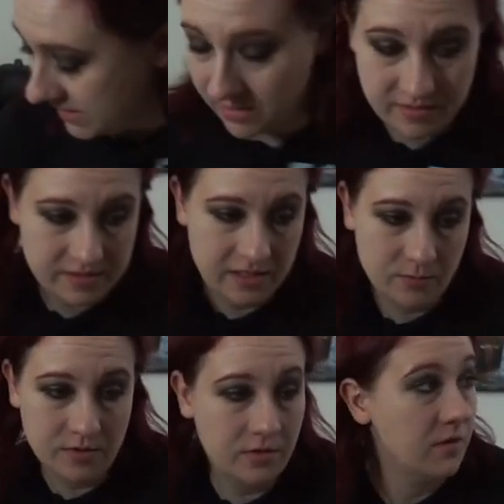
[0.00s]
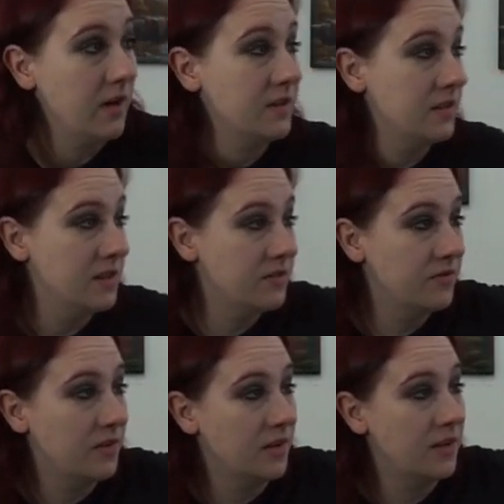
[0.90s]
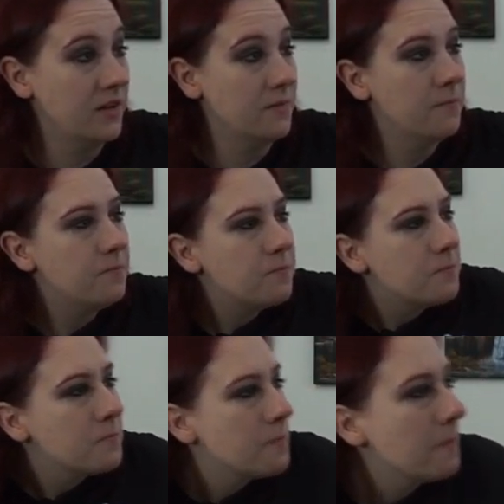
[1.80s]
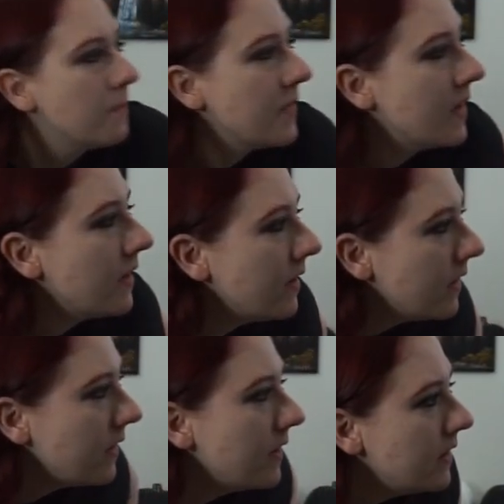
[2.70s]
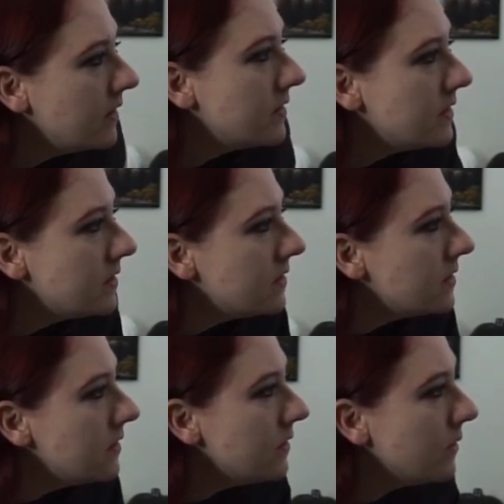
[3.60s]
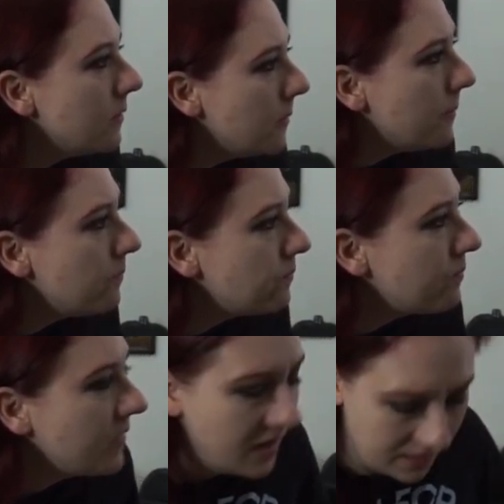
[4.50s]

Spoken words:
cut it down with the grass. That's fine. Okay, so I